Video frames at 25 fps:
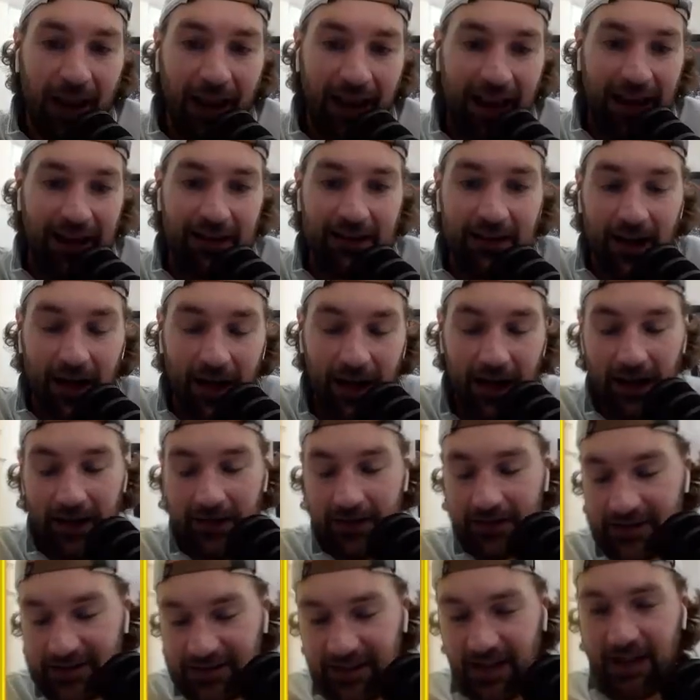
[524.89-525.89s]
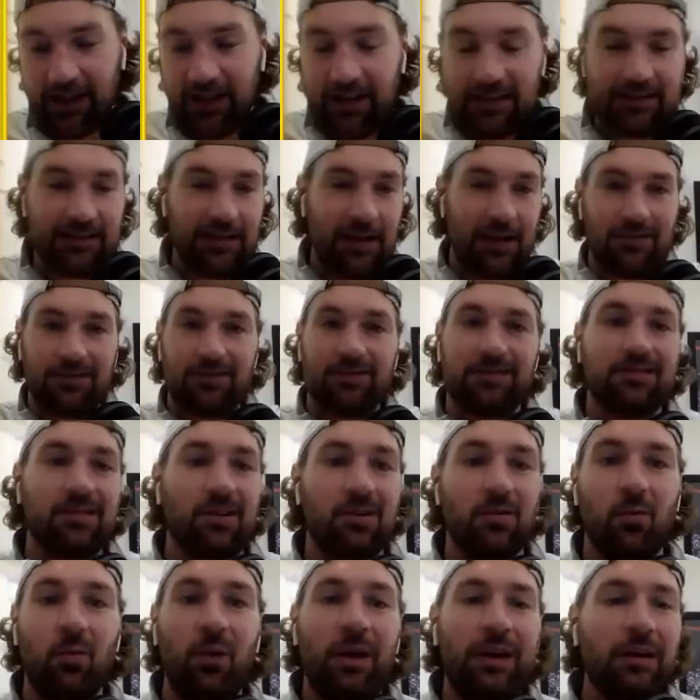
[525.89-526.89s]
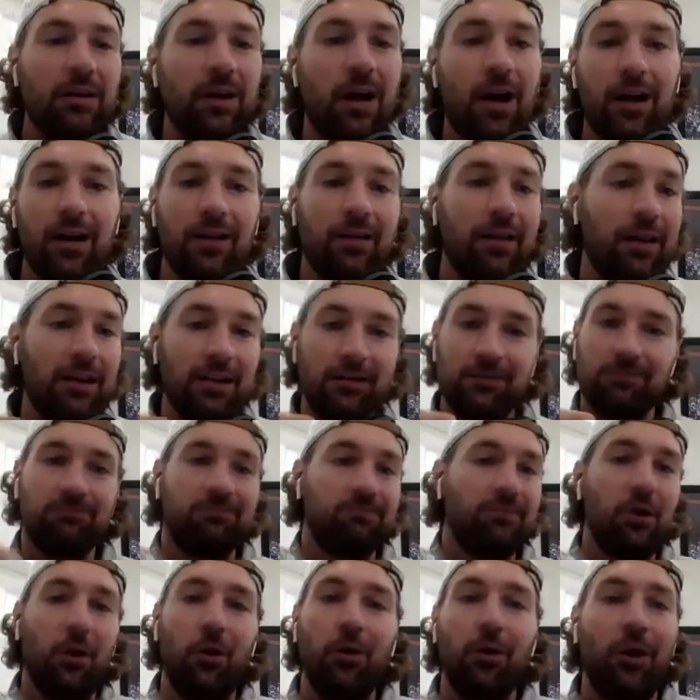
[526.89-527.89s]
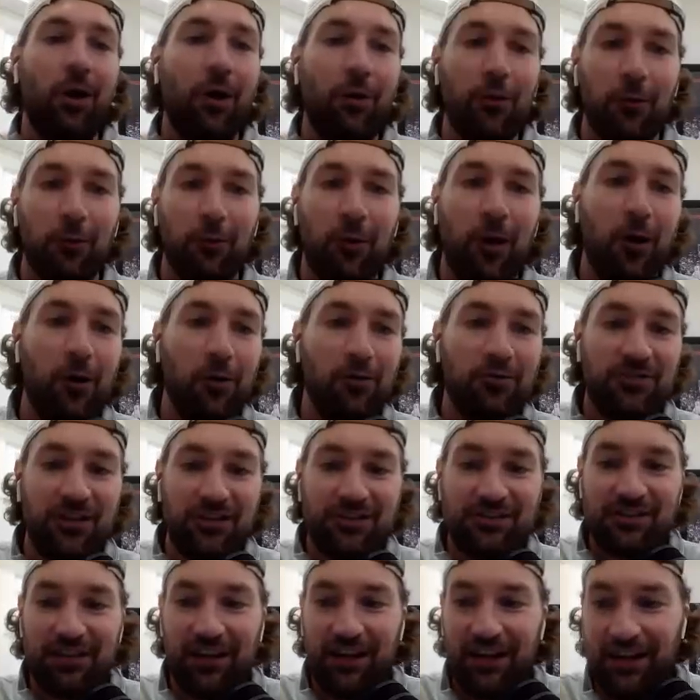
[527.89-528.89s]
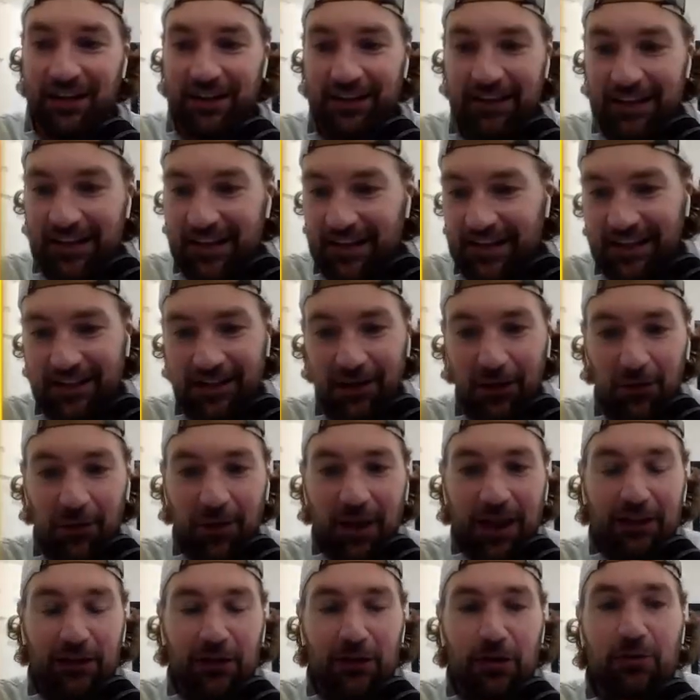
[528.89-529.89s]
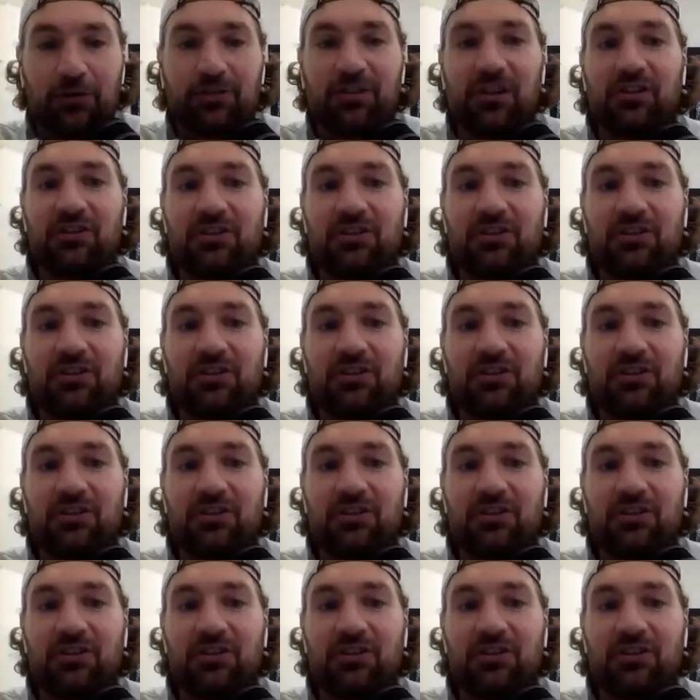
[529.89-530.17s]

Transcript: And I understand it sounds a certain way. You're not going on the road just to, you know, let loose.